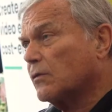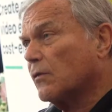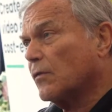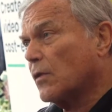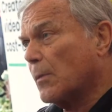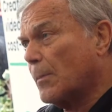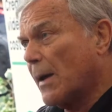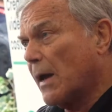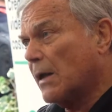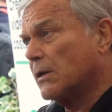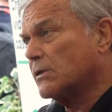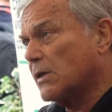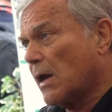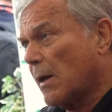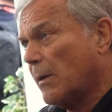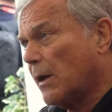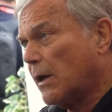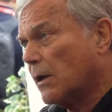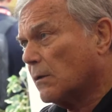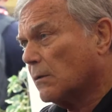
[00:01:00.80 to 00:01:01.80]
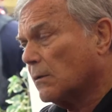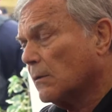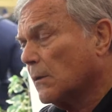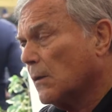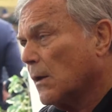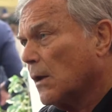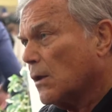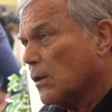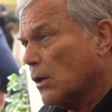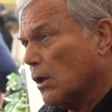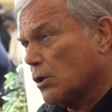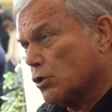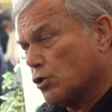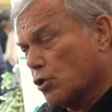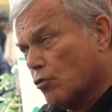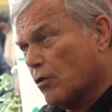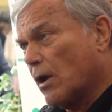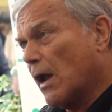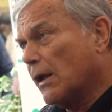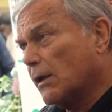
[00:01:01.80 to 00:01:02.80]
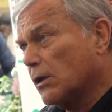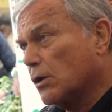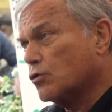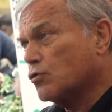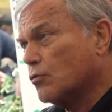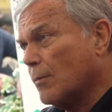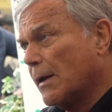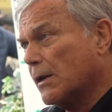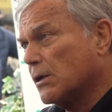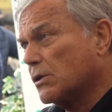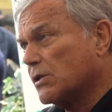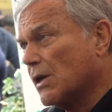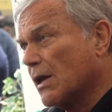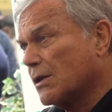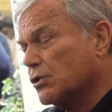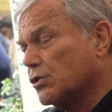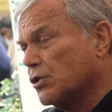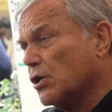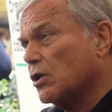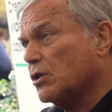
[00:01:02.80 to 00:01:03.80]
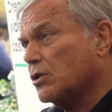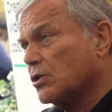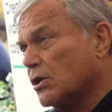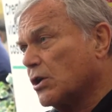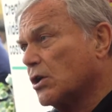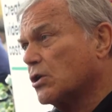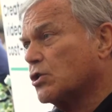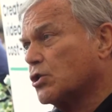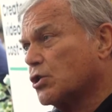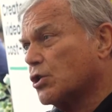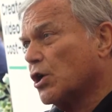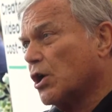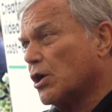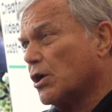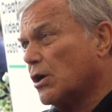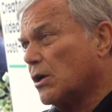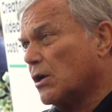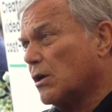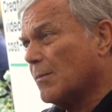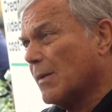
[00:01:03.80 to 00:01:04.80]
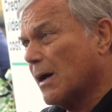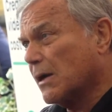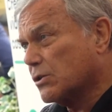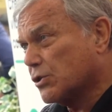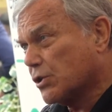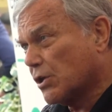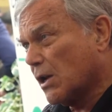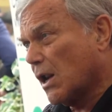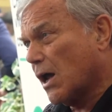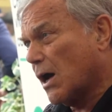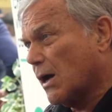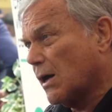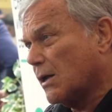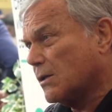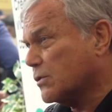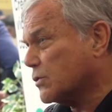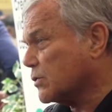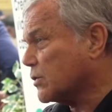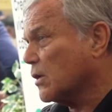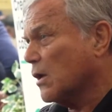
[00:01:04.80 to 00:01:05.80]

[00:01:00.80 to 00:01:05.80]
of the pandemic, that it's created tremendous uncertainty and churn amongst clients.